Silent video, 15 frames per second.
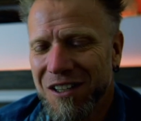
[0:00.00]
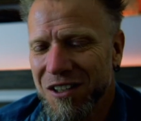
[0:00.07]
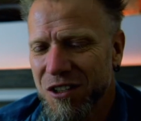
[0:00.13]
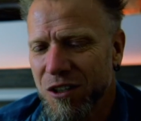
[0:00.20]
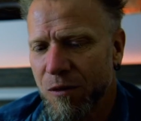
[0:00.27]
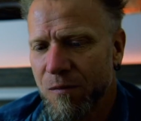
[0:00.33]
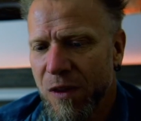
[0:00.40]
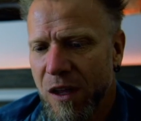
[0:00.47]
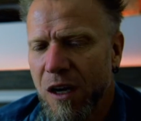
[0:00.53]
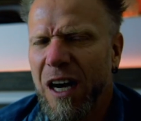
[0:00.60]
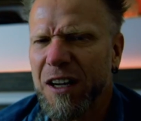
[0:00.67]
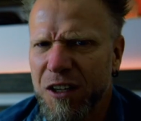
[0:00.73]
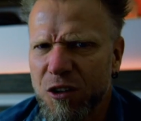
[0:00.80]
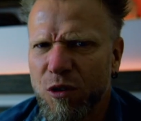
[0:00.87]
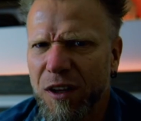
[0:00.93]
So
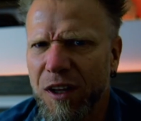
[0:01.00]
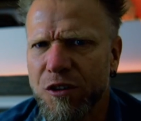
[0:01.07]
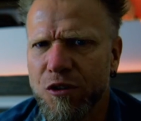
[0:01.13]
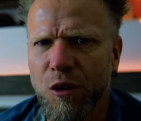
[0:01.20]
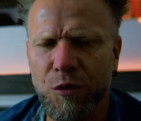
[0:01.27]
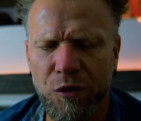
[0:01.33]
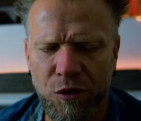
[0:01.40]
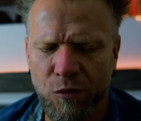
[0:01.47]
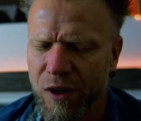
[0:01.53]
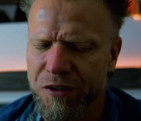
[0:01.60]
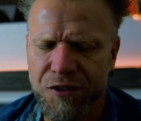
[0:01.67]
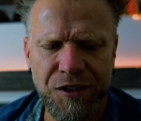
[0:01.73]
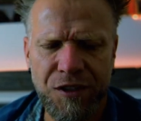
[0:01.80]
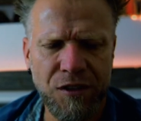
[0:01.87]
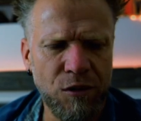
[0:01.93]
I did try that joke with her
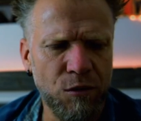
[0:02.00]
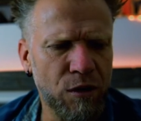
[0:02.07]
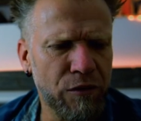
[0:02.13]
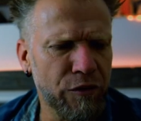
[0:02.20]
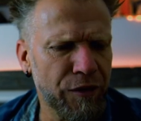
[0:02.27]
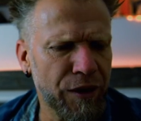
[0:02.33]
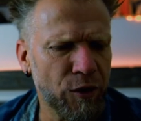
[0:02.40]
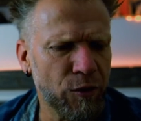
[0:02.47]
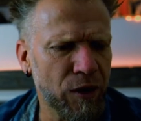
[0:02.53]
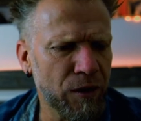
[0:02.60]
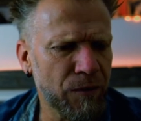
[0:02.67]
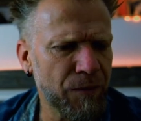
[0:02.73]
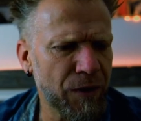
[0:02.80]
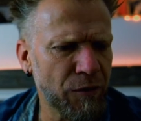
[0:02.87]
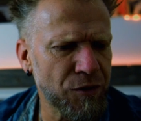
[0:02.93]
once. It didn't go over very
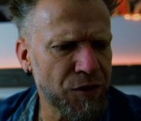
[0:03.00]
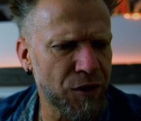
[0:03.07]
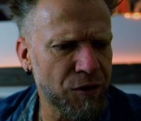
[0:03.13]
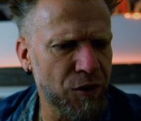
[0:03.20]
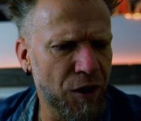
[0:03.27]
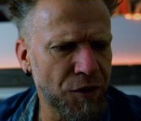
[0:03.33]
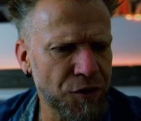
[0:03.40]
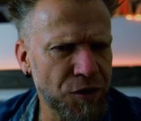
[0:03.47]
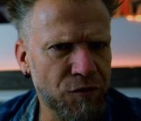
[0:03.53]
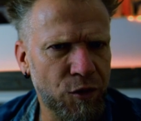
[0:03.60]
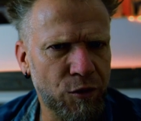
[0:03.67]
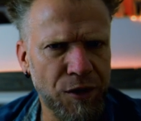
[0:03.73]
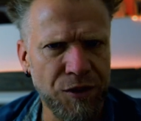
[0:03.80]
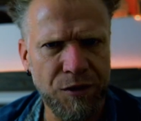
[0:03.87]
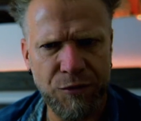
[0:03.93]
well. I was unconscious for
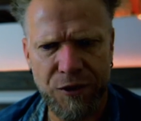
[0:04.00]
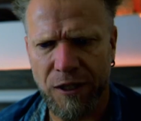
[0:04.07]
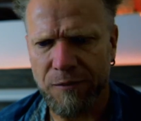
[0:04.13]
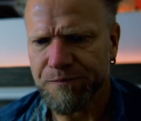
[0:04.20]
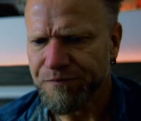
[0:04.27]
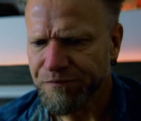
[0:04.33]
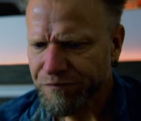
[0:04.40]
quite some time.